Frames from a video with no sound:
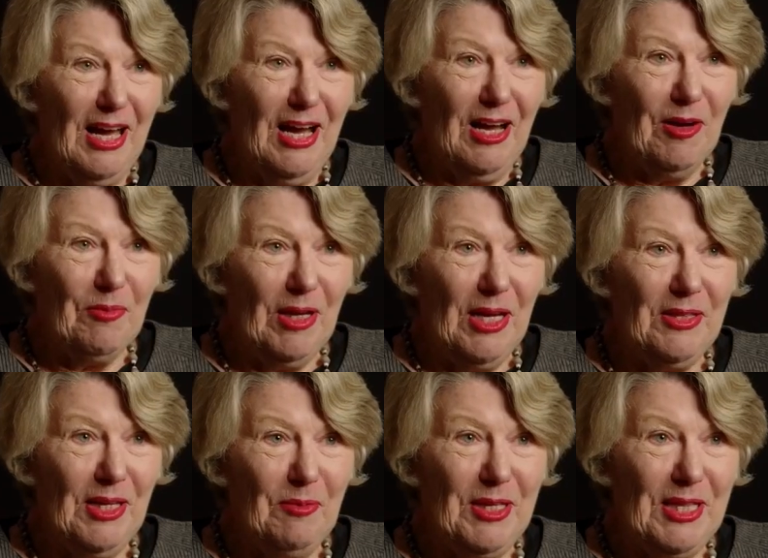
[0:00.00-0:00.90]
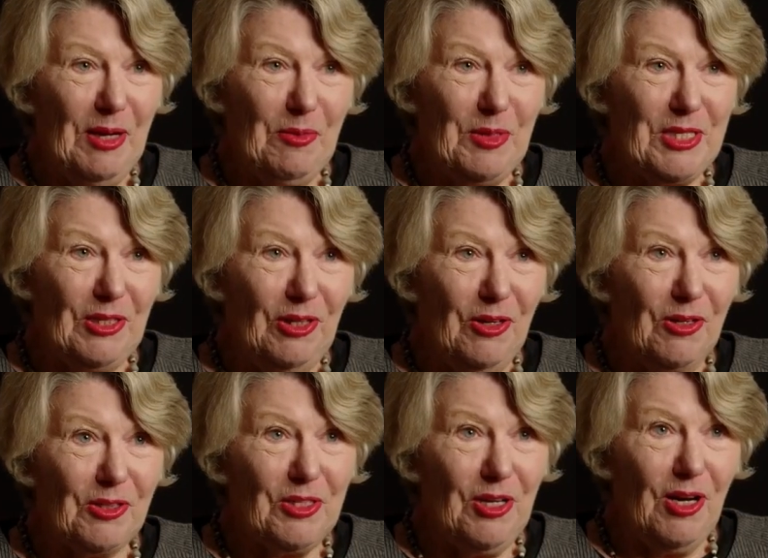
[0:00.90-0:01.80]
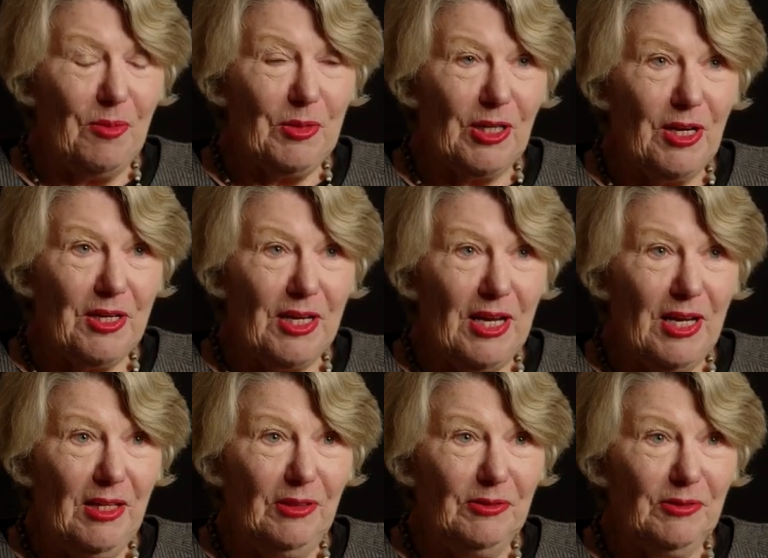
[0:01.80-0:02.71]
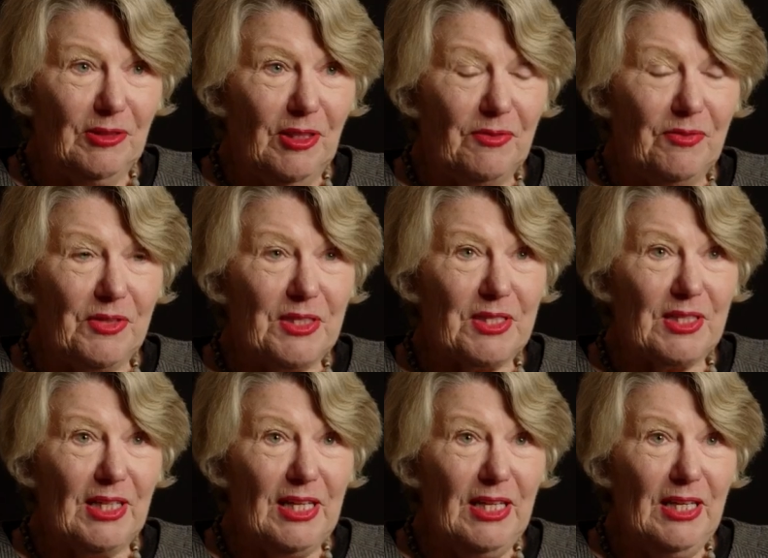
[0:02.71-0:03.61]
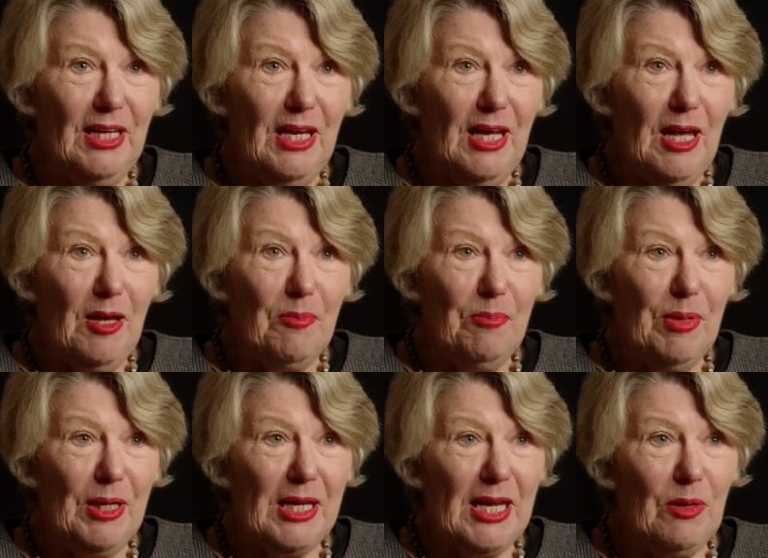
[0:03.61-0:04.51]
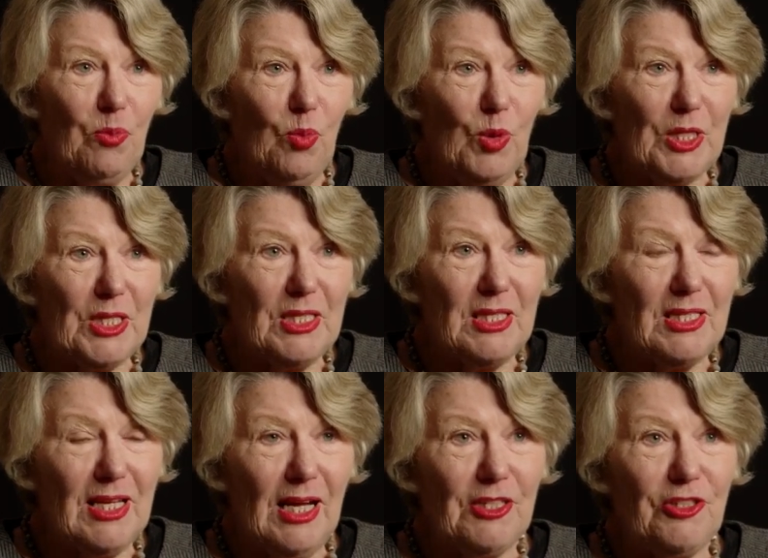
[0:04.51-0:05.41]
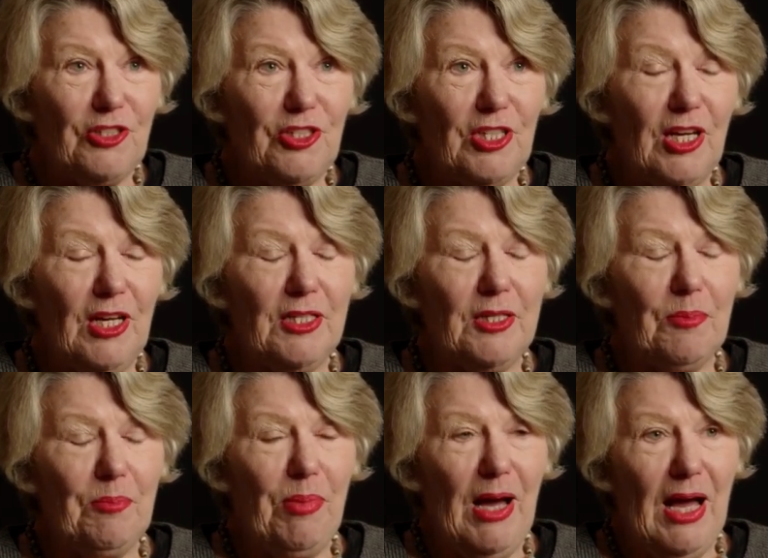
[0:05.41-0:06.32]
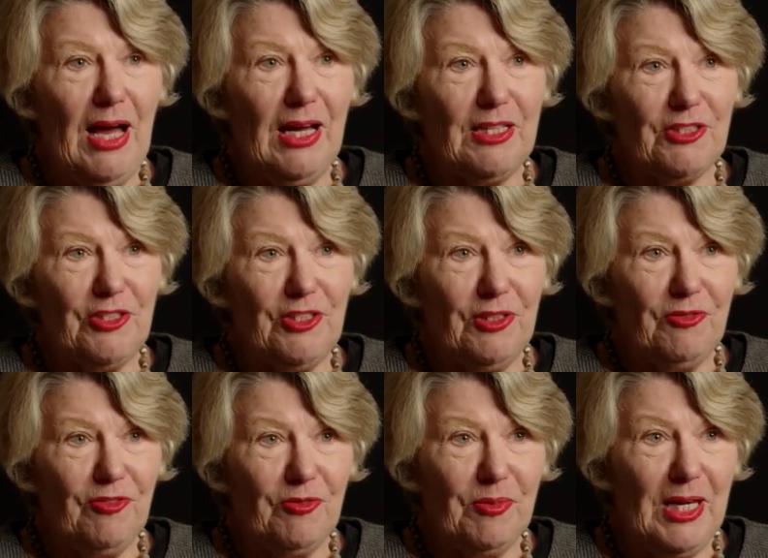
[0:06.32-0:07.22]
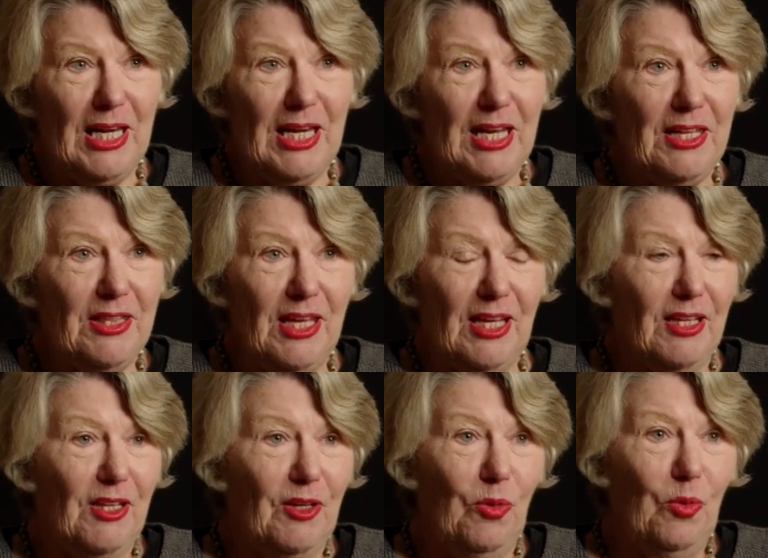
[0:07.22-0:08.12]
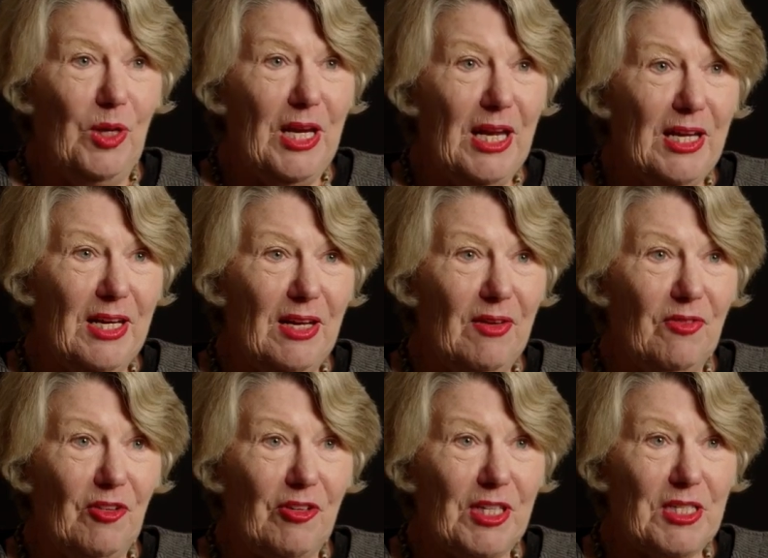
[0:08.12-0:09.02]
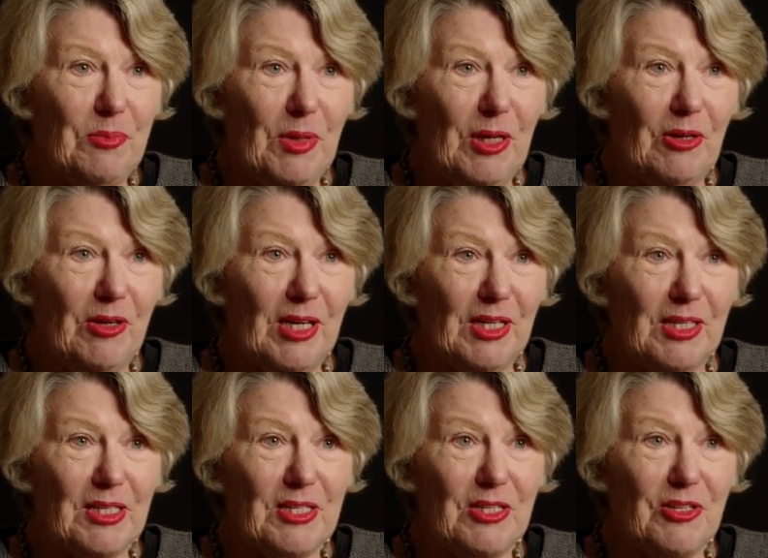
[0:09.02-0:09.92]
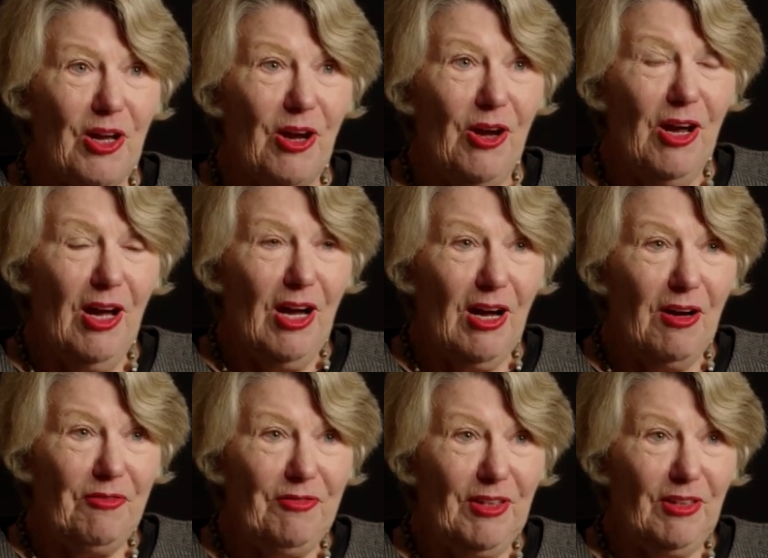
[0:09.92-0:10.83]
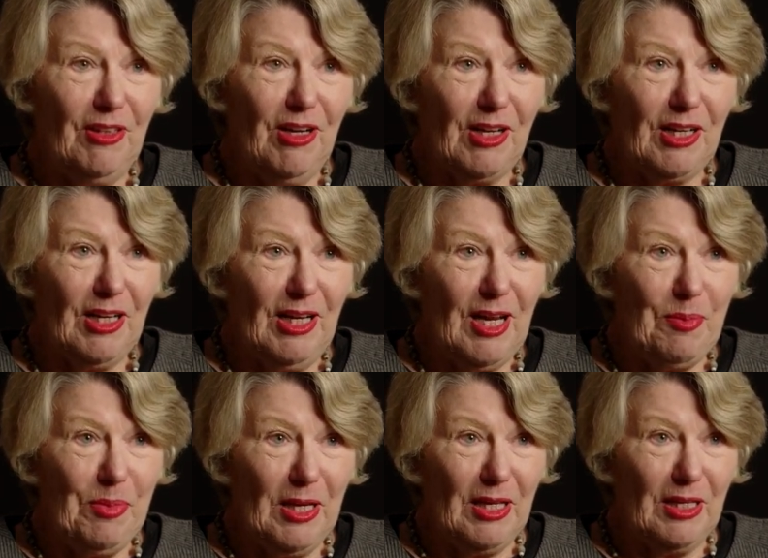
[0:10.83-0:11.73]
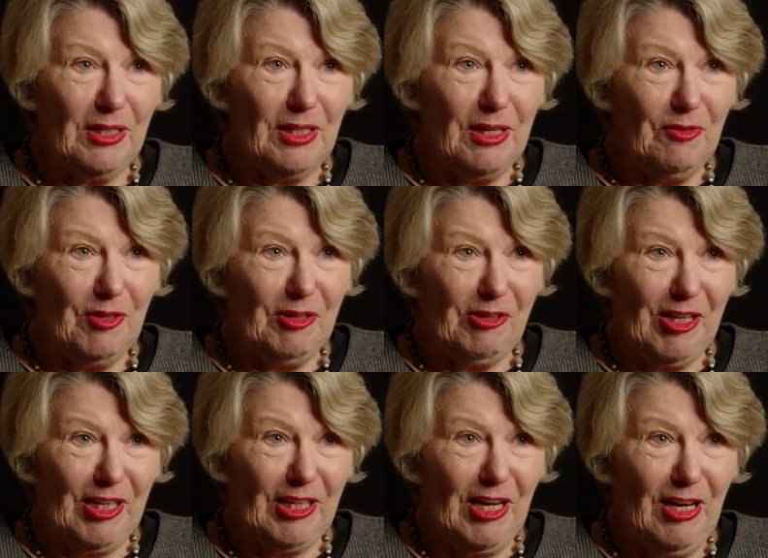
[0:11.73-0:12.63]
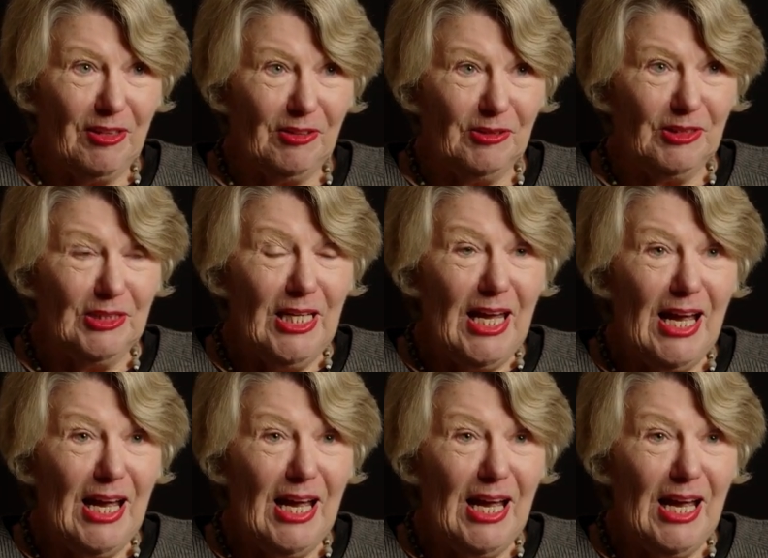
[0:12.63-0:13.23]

Um, and I mean, that was a long time ago now, obviously, but it was such a departure from anything that we had ever experienced. So I felt like clapping and giving her a cuddle.